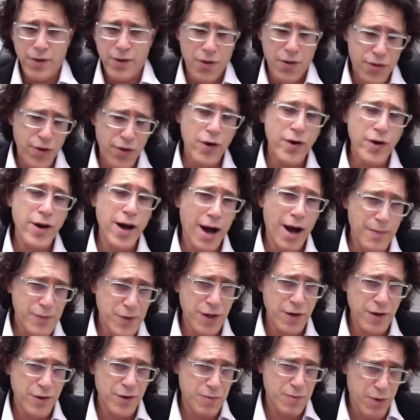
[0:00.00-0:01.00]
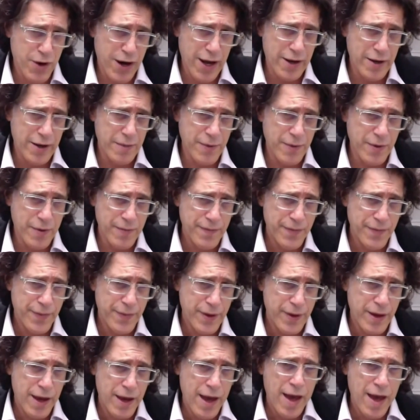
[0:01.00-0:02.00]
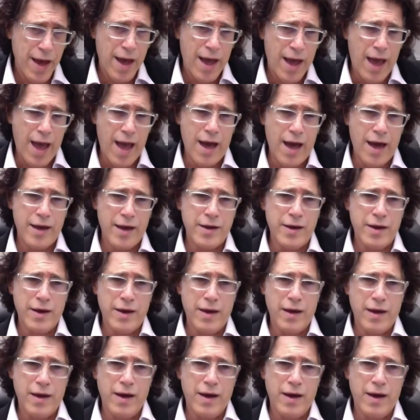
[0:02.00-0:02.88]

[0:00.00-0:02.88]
The third option is brandable. And